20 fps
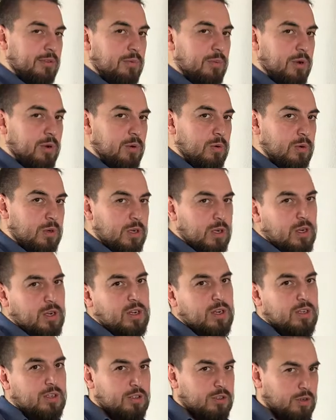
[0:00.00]
the road.
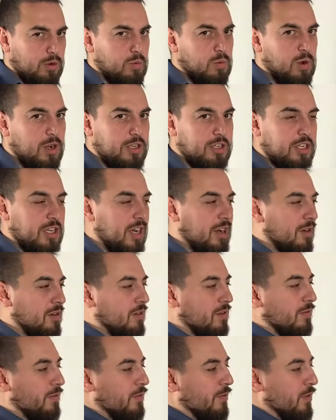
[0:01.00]
So watch
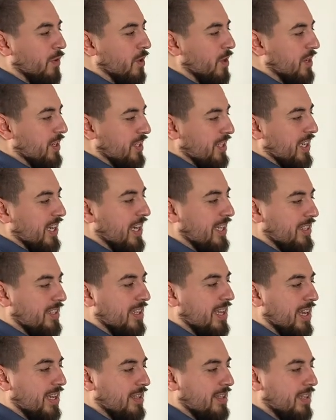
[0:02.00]
out for signs
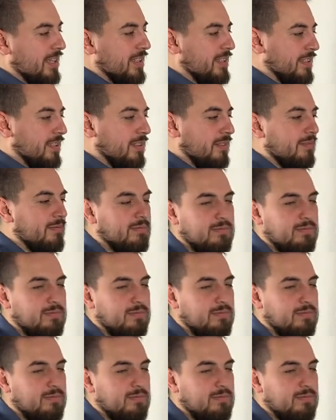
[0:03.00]
like this.